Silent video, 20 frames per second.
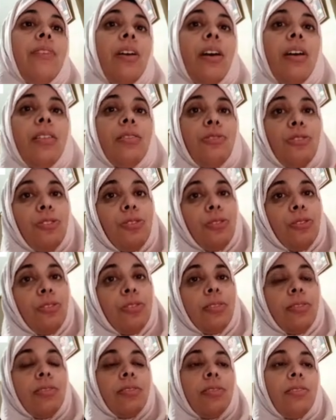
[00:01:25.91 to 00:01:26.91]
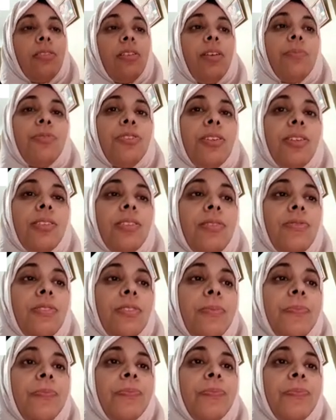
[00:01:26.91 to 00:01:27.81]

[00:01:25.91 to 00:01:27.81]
at certain objectives.